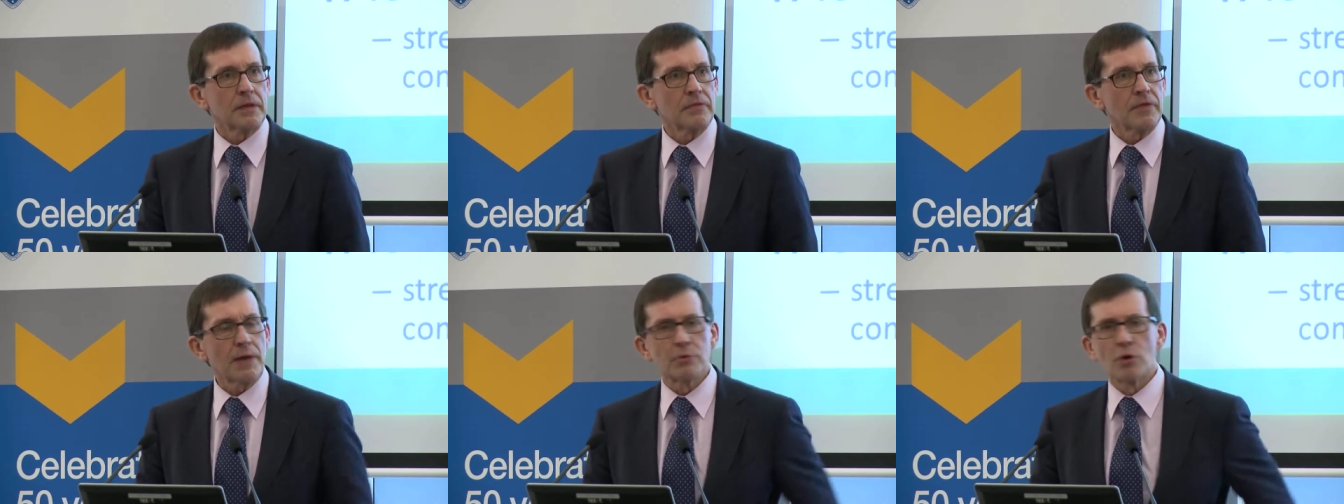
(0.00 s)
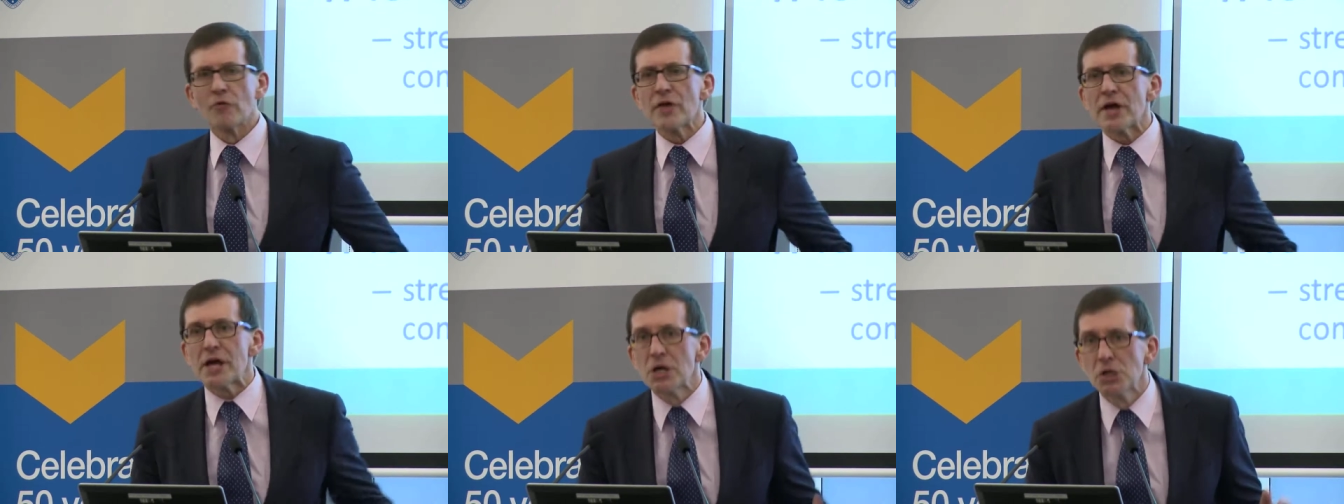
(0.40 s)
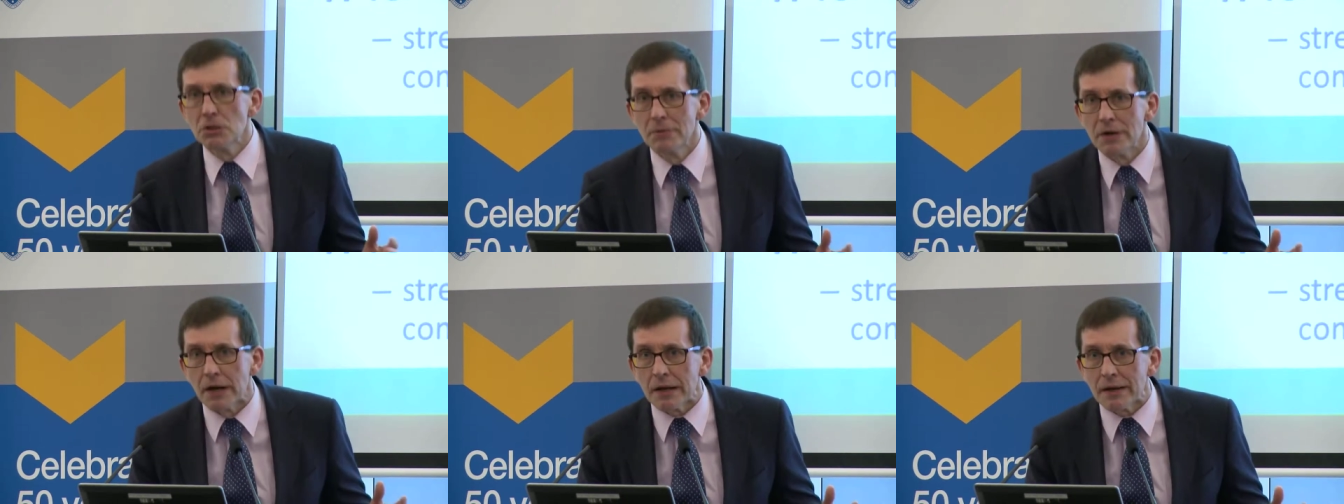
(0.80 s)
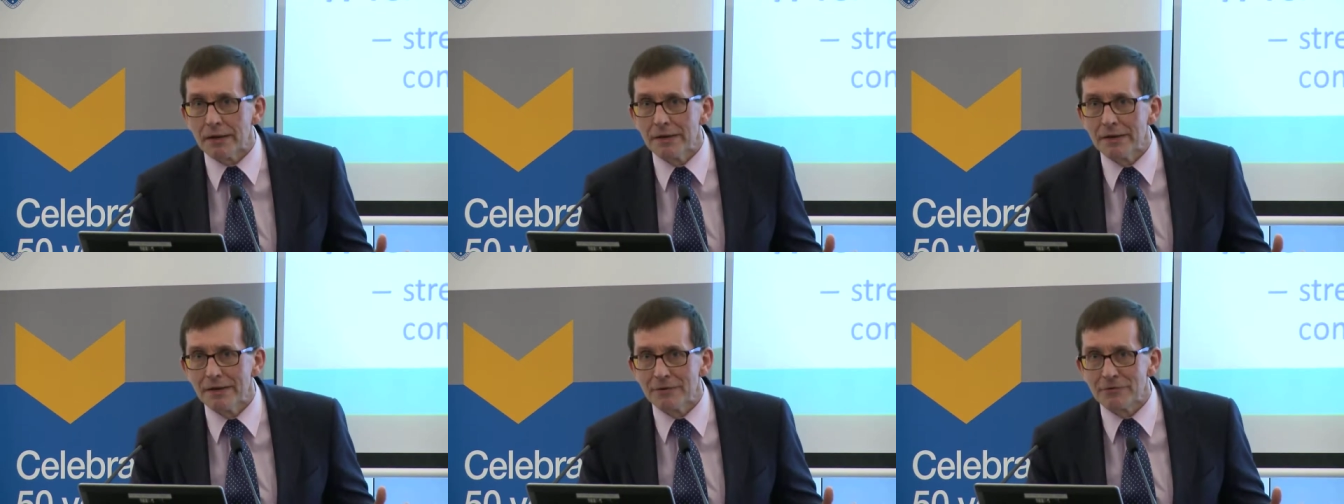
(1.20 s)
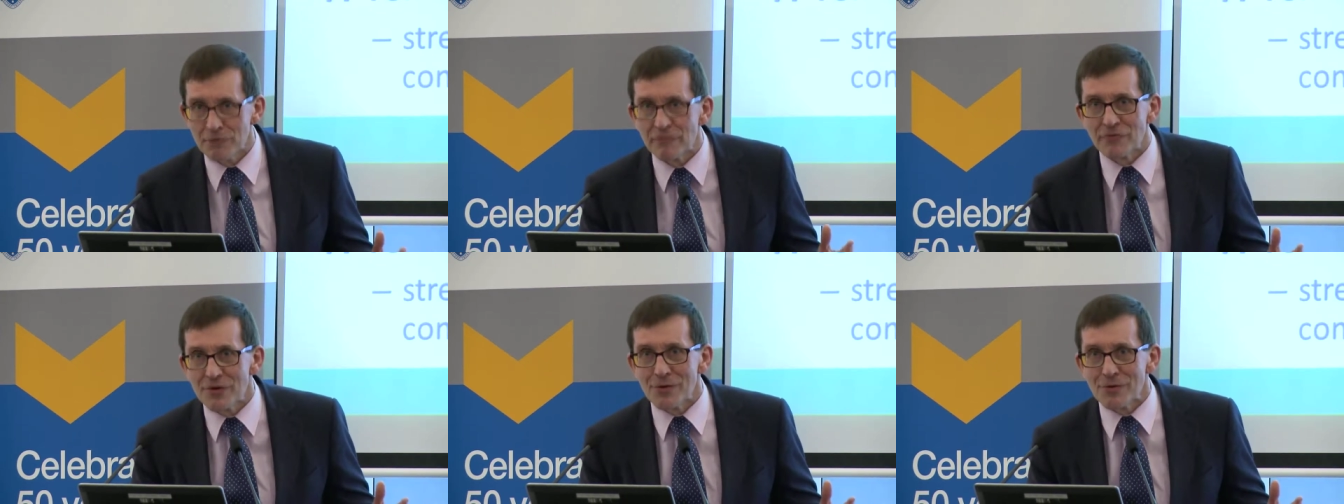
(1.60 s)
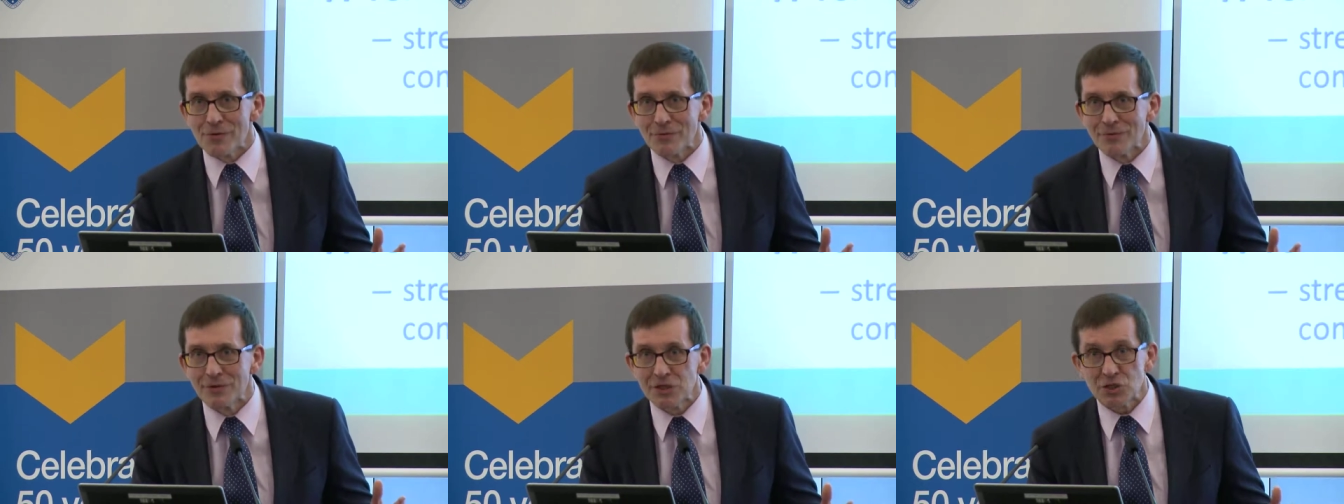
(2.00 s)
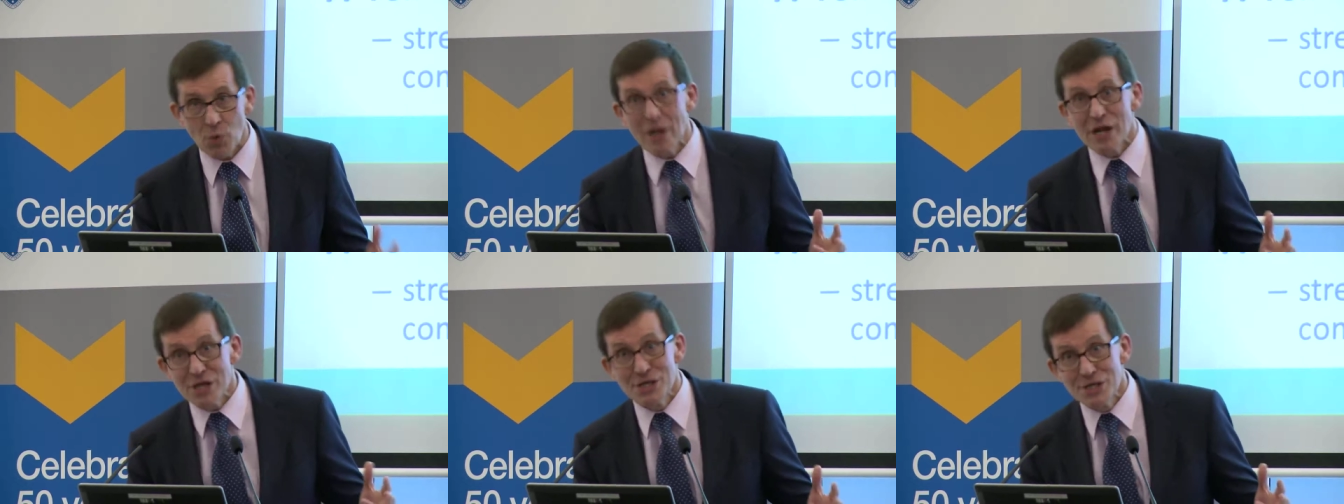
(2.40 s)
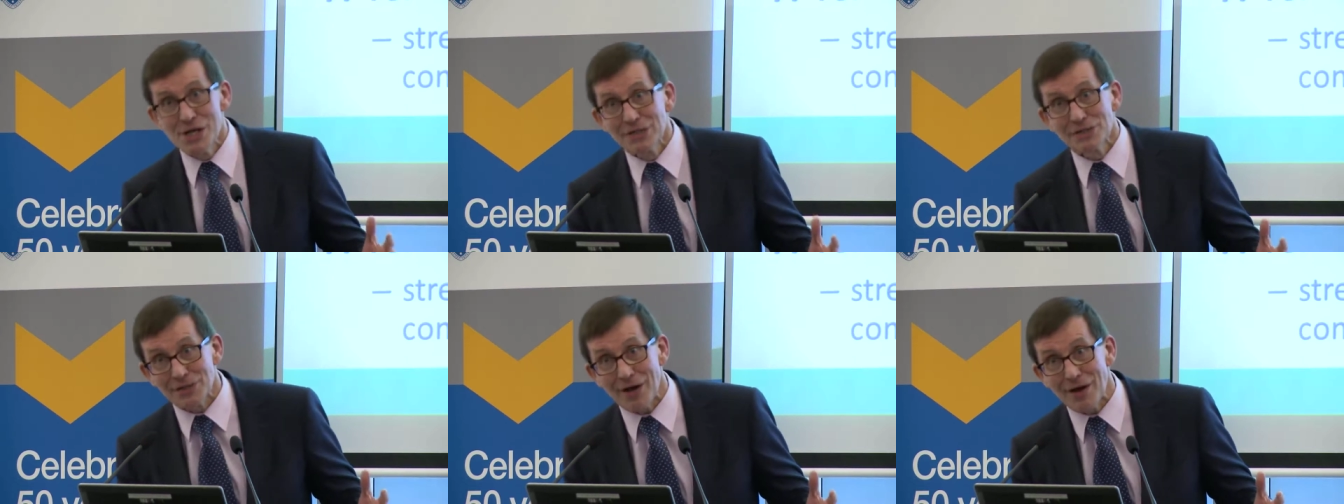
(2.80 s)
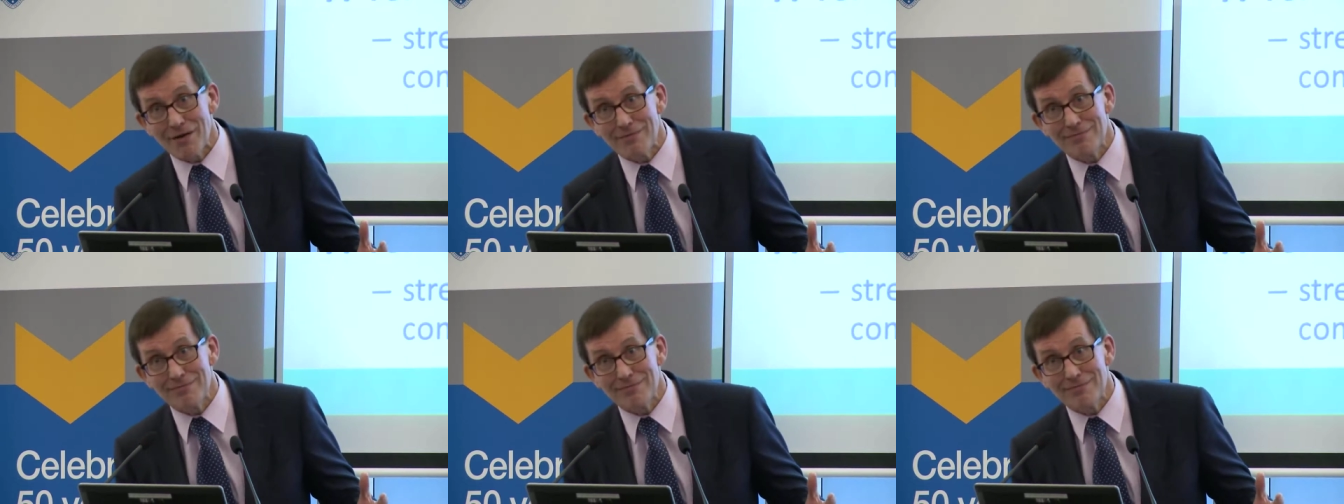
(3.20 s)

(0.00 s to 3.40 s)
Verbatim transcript: they were on the Hilmer Review 20 years ago.